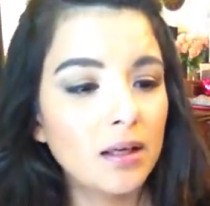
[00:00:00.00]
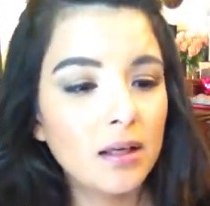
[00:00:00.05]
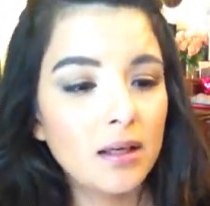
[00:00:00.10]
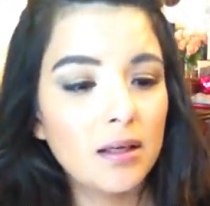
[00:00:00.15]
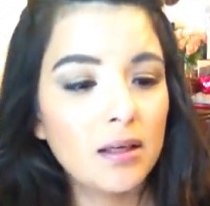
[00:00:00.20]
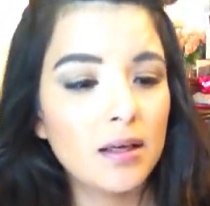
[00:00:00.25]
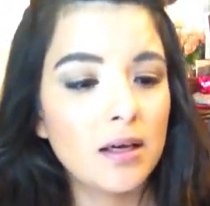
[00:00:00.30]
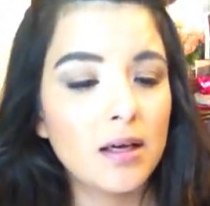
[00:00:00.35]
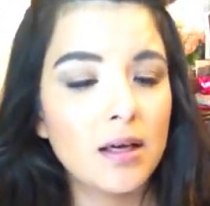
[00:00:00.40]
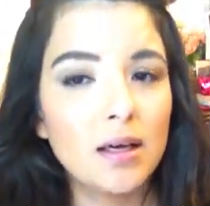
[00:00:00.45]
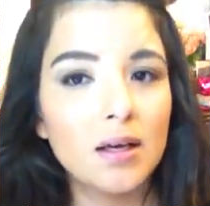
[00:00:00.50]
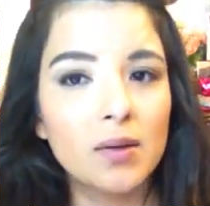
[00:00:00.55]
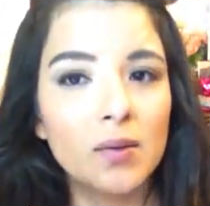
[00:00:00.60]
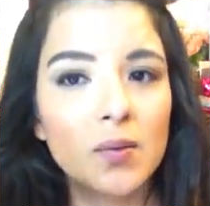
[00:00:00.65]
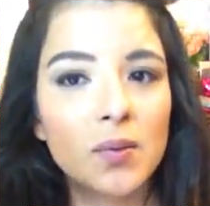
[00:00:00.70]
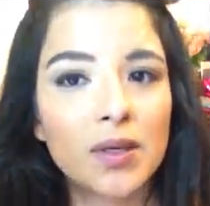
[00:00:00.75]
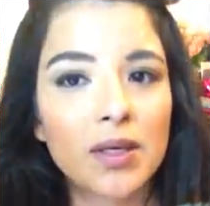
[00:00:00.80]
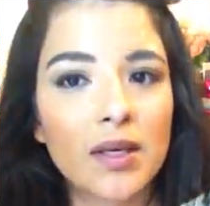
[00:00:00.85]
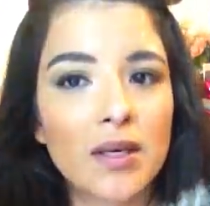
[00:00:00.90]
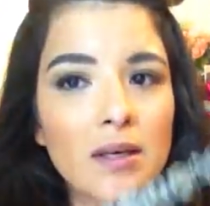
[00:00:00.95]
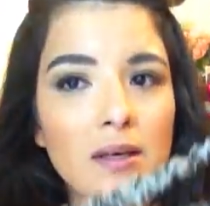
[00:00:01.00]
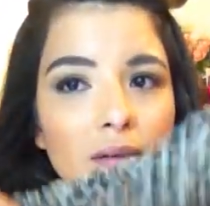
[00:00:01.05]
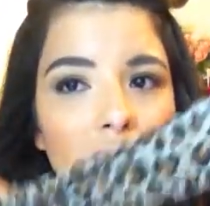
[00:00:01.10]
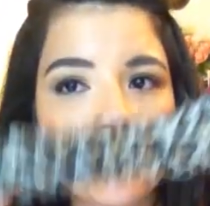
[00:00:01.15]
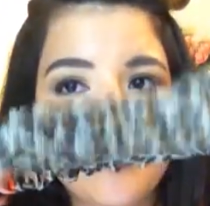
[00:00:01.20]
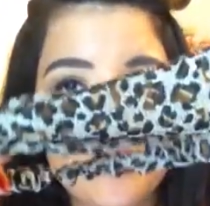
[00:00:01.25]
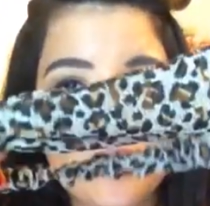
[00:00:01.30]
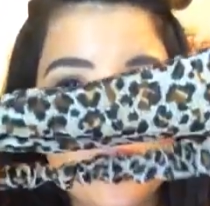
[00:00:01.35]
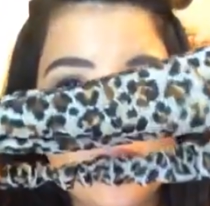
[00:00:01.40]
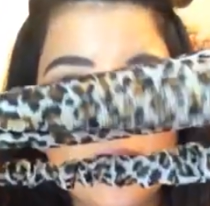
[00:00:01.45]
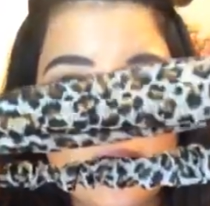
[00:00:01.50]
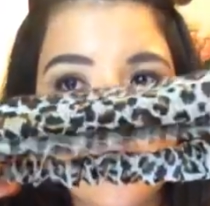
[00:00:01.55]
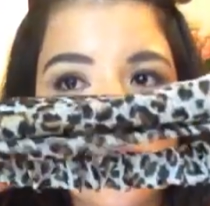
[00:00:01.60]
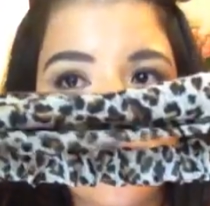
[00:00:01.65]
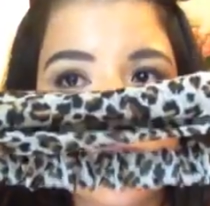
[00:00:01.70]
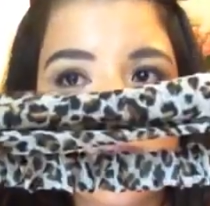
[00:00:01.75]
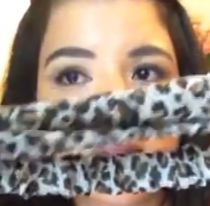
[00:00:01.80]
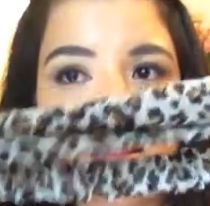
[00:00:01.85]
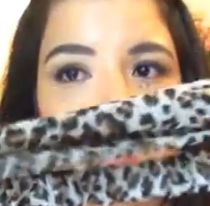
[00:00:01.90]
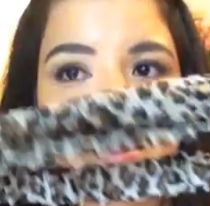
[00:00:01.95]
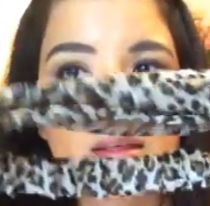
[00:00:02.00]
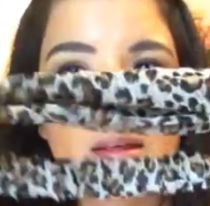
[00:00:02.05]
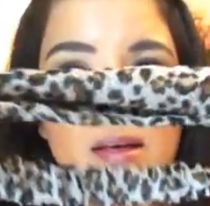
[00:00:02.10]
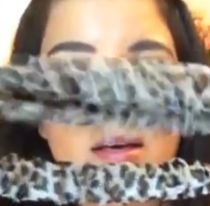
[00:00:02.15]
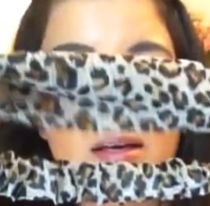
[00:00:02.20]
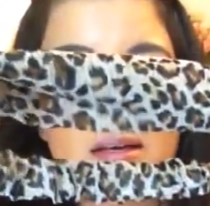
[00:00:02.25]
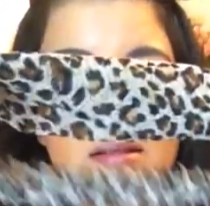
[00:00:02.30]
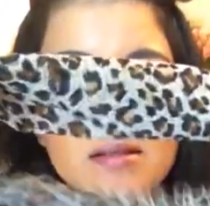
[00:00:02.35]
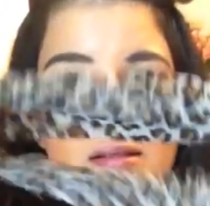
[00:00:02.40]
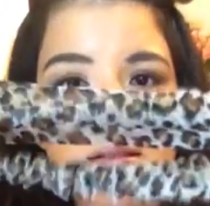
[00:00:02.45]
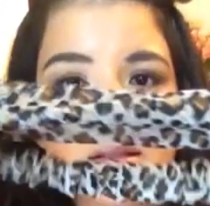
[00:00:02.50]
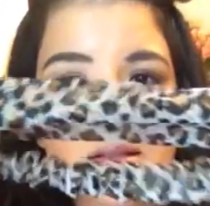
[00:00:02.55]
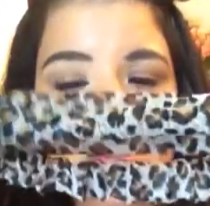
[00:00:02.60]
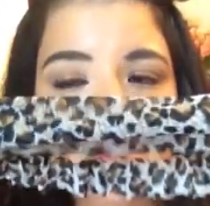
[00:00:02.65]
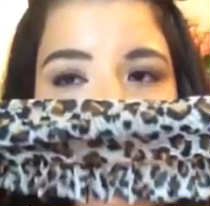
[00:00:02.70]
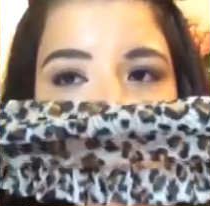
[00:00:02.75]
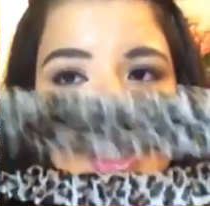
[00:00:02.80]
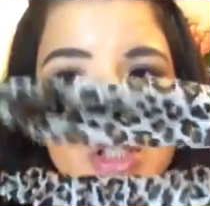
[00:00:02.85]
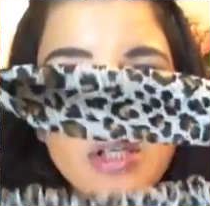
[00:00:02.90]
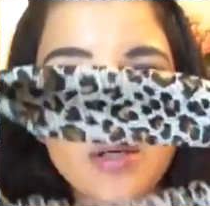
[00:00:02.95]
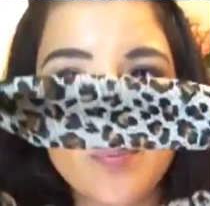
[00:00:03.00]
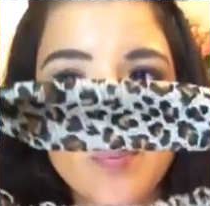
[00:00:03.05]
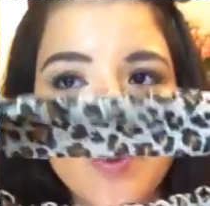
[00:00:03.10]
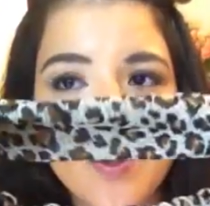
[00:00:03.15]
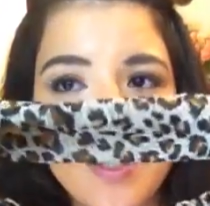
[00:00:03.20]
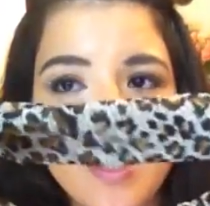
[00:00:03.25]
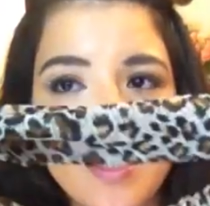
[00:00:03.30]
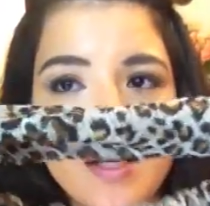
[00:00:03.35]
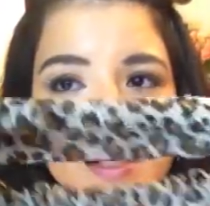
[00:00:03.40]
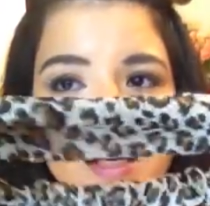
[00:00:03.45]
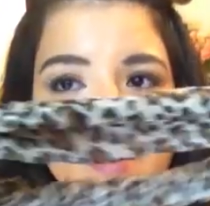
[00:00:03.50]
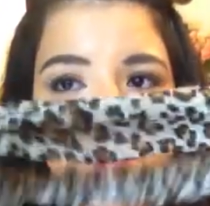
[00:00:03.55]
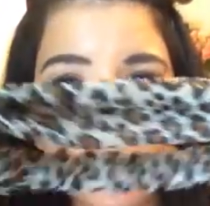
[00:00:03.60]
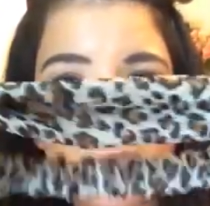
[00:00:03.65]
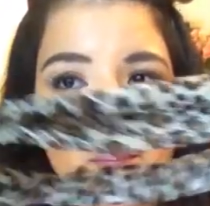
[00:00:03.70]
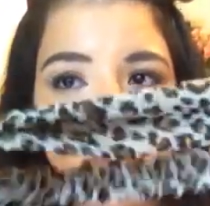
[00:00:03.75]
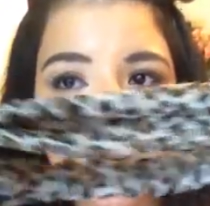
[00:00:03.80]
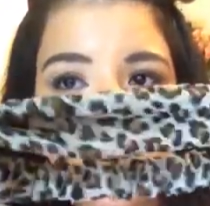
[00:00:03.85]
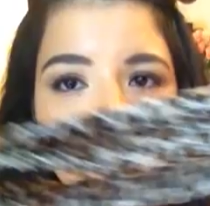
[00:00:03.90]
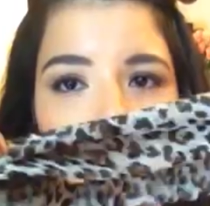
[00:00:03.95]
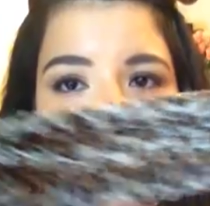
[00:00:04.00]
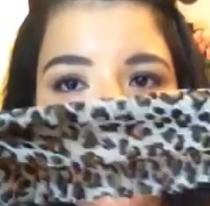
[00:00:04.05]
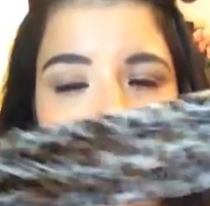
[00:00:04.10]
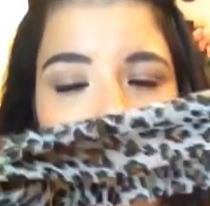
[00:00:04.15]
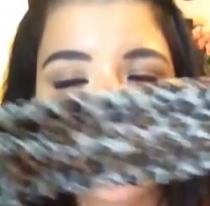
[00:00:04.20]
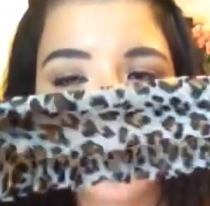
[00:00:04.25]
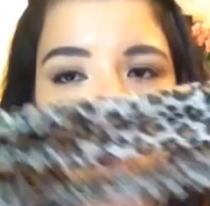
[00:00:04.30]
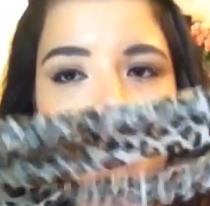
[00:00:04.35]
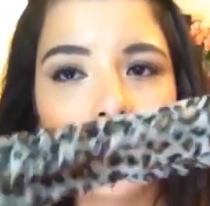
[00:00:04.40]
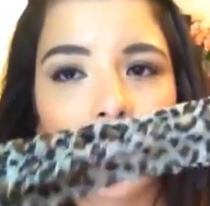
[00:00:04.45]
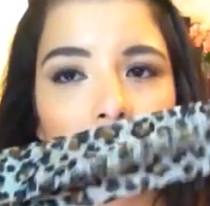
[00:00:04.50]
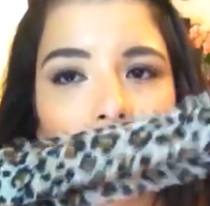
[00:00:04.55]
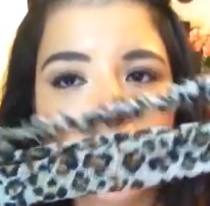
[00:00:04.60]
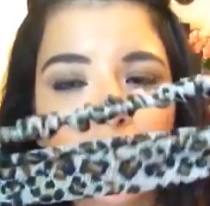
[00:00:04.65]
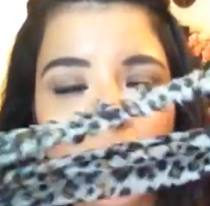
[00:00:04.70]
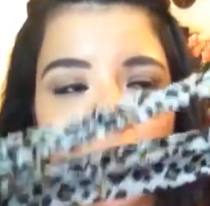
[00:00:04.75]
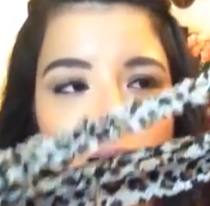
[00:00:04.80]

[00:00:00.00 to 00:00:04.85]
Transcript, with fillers: Along with this cheetah print, leopard print.